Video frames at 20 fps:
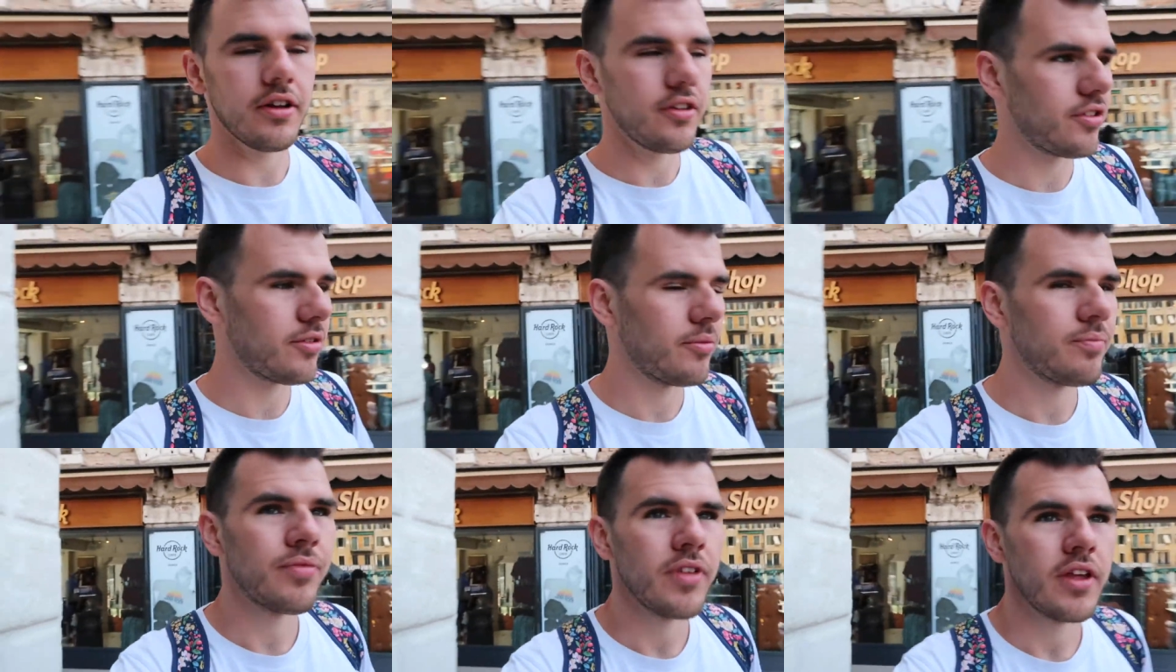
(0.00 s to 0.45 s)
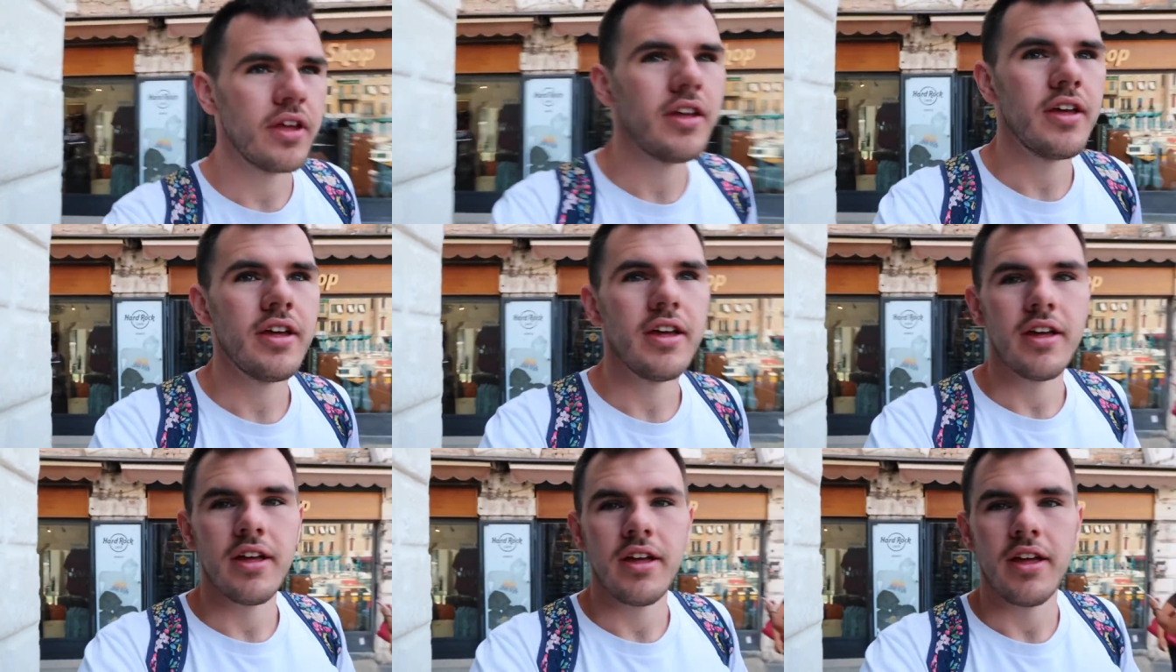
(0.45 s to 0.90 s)
us.
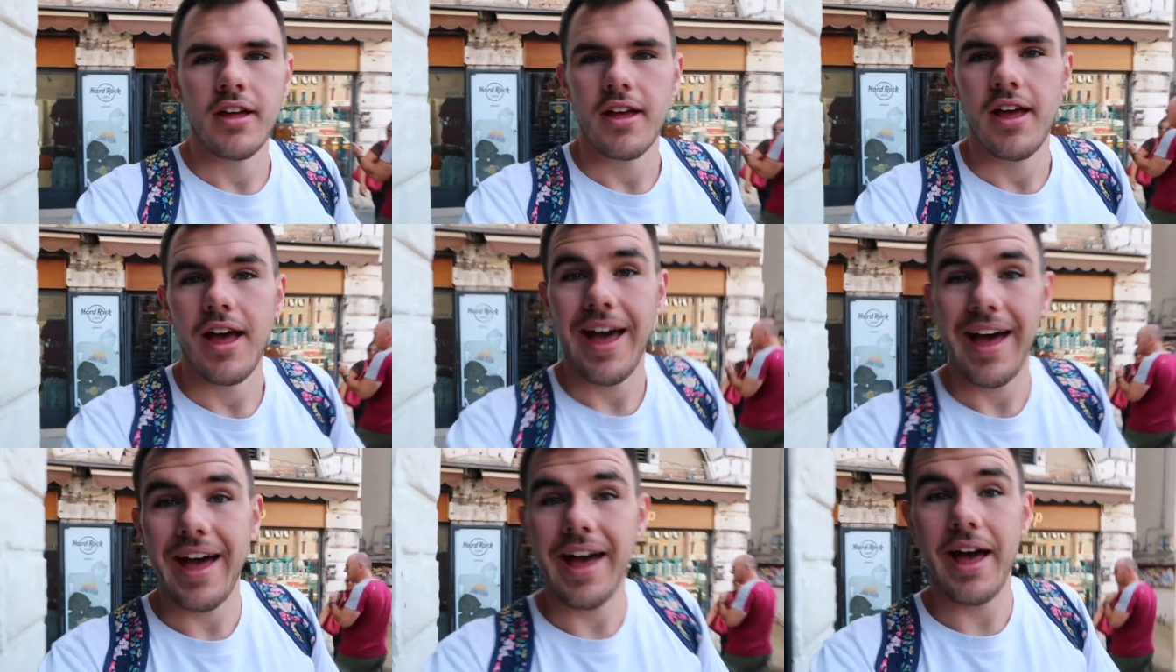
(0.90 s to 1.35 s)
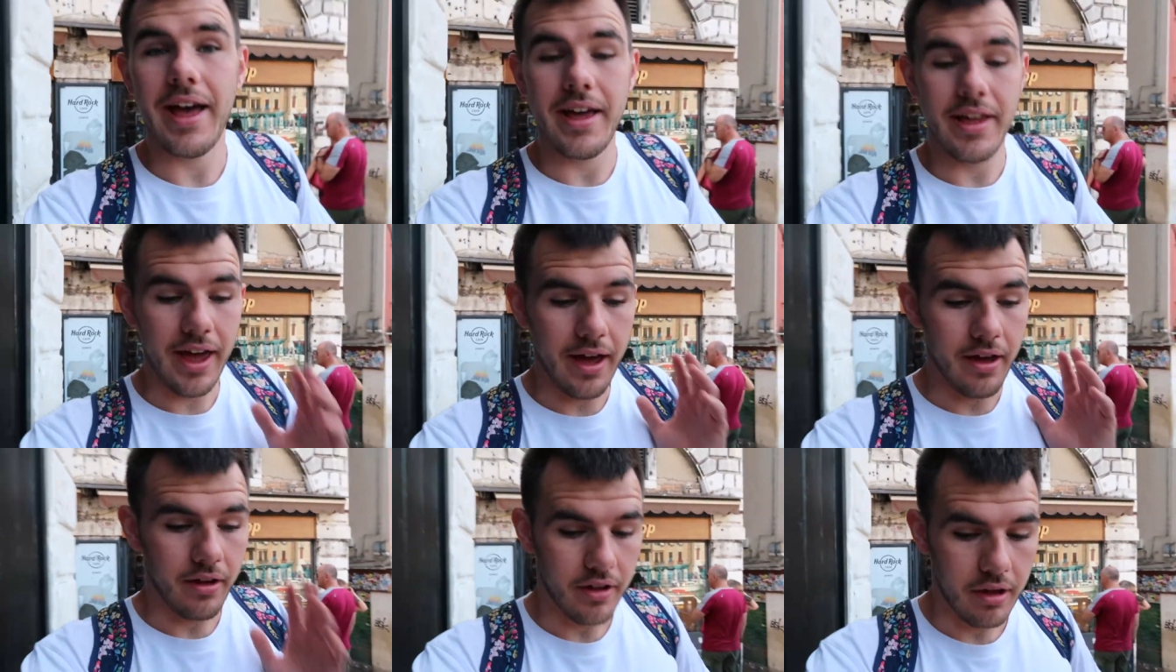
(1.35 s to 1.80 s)

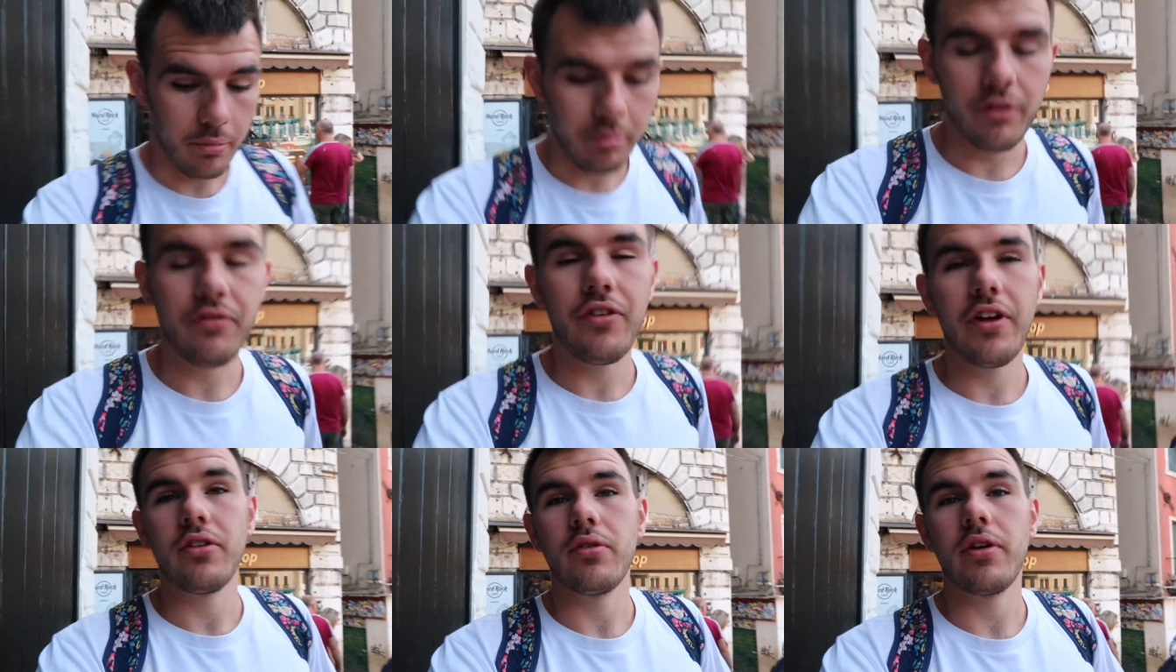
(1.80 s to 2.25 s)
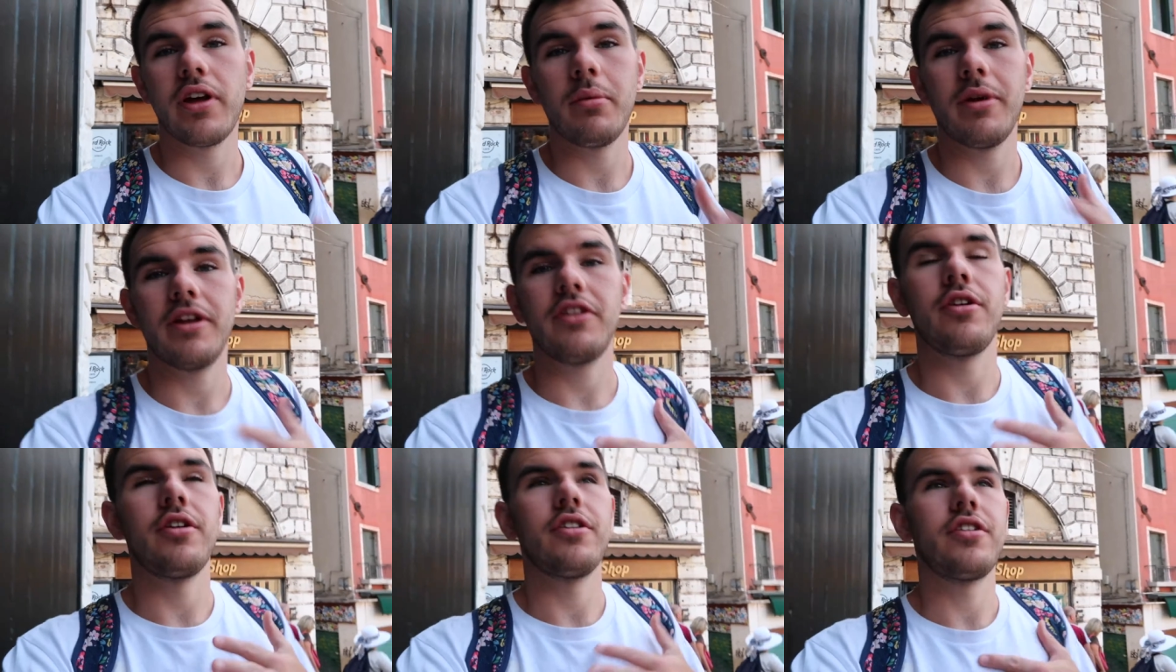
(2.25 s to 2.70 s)
Yeah, a couple of things we're going to be
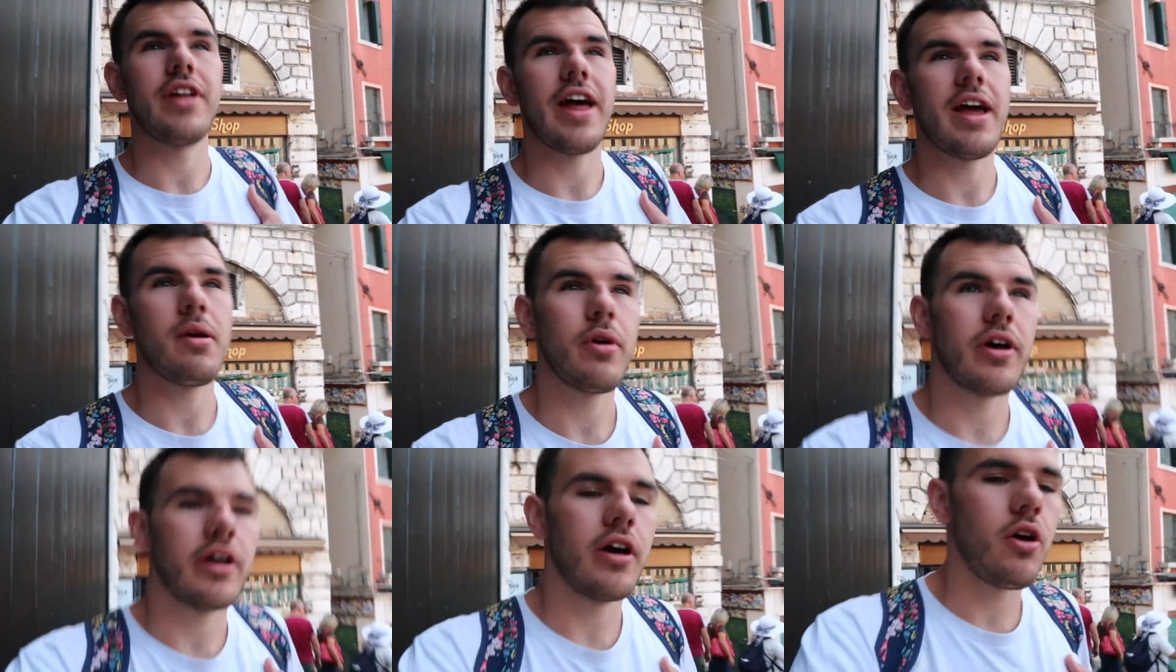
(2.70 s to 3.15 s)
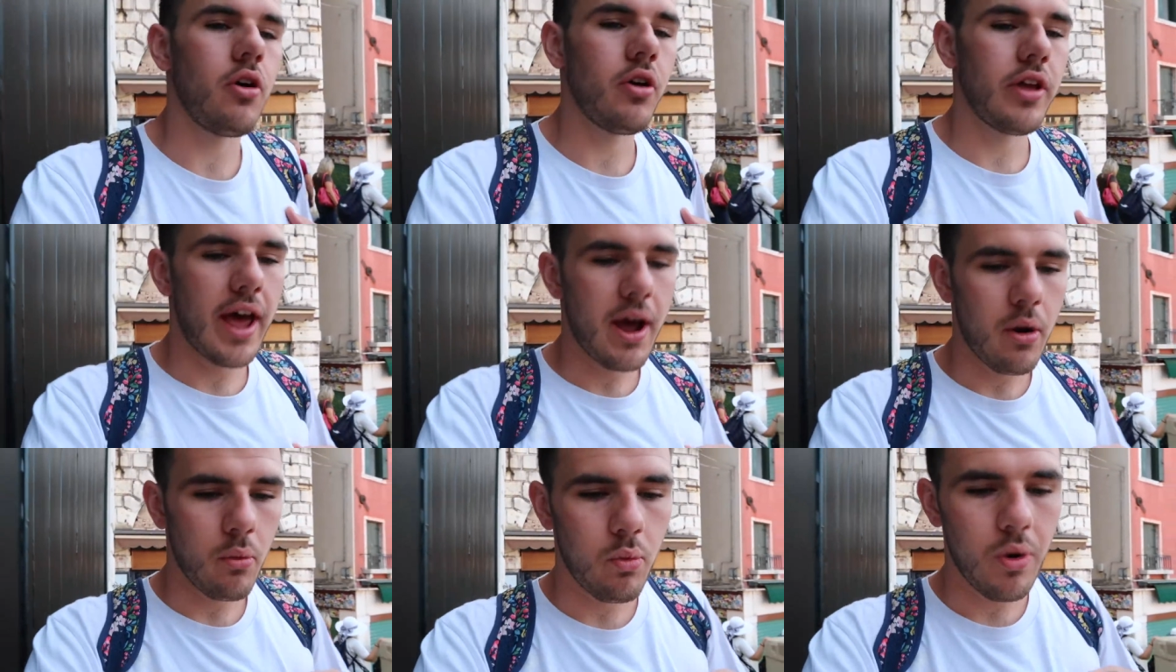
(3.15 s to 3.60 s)
doing today. We're on
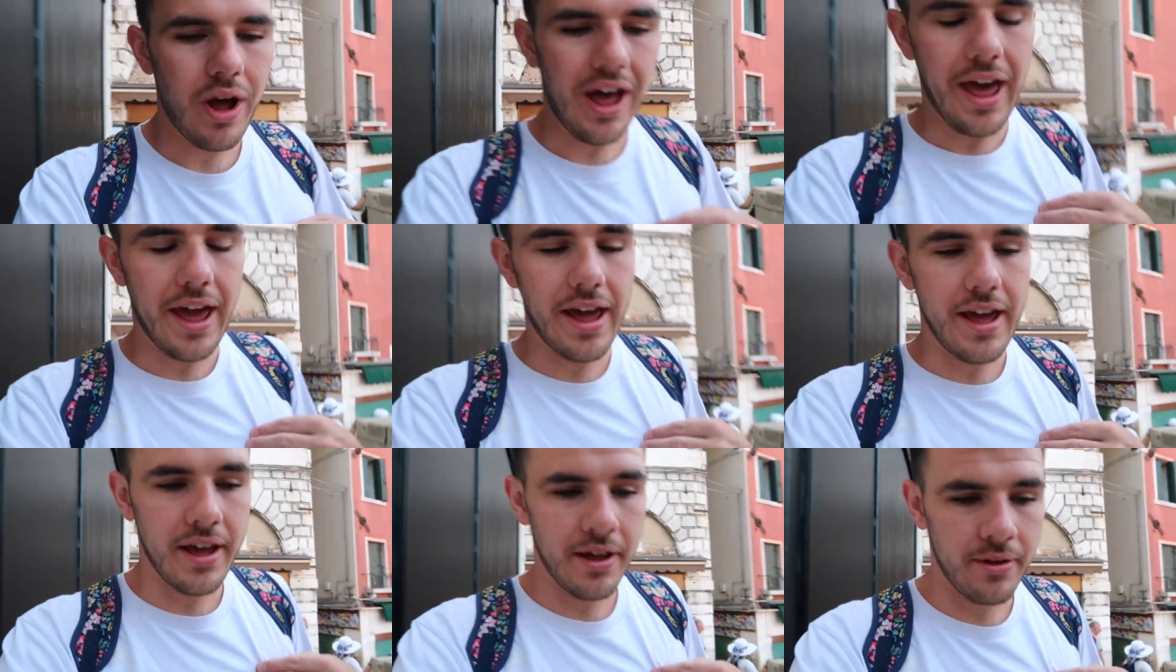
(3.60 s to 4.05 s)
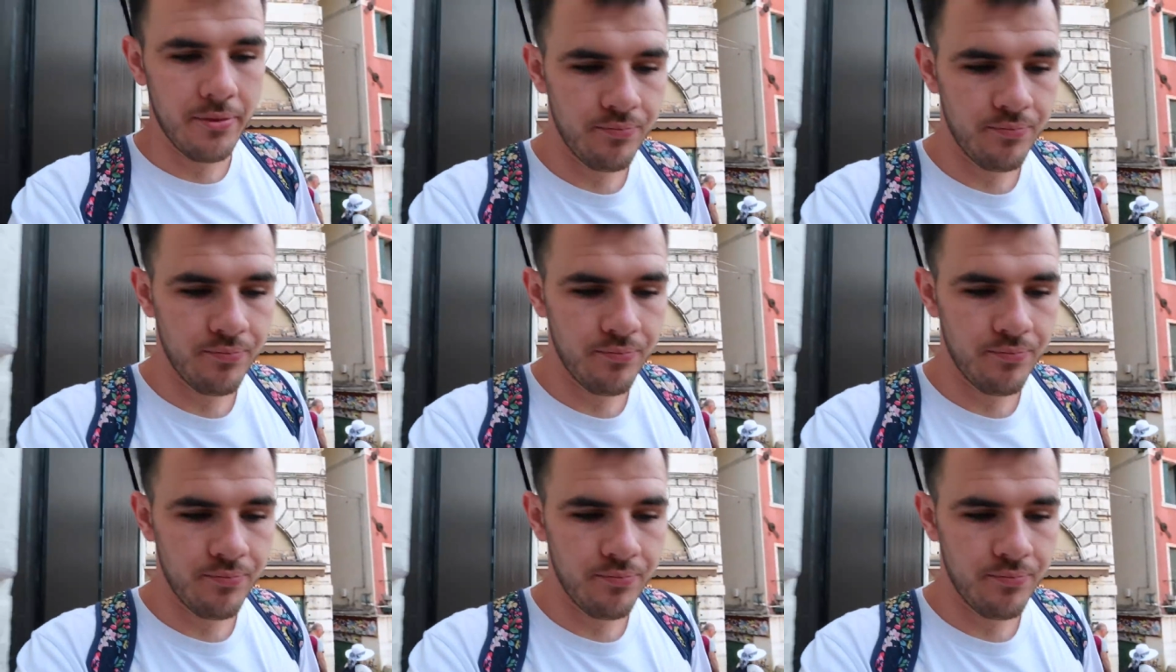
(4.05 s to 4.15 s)
our way